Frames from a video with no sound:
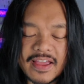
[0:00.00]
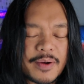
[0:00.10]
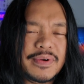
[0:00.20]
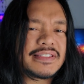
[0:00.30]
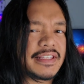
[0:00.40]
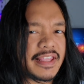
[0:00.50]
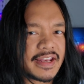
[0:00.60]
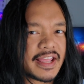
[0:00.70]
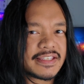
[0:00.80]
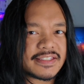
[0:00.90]
I want to state
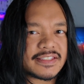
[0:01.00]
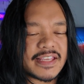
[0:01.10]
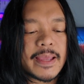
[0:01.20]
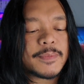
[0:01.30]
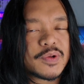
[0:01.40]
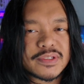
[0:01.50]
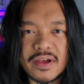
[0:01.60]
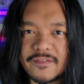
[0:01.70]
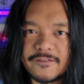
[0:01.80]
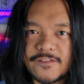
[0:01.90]
that as time goes
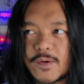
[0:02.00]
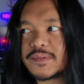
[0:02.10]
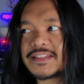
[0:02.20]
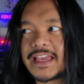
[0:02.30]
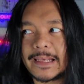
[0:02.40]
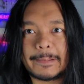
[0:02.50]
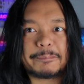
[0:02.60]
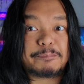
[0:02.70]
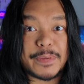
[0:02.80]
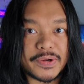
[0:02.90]
on, phones
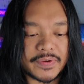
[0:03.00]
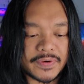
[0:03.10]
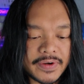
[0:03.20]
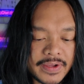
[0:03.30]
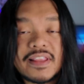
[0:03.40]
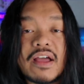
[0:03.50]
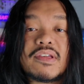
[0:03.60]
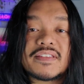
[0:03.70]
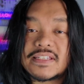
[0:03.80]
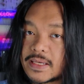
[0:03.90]
get bigger. Now you have to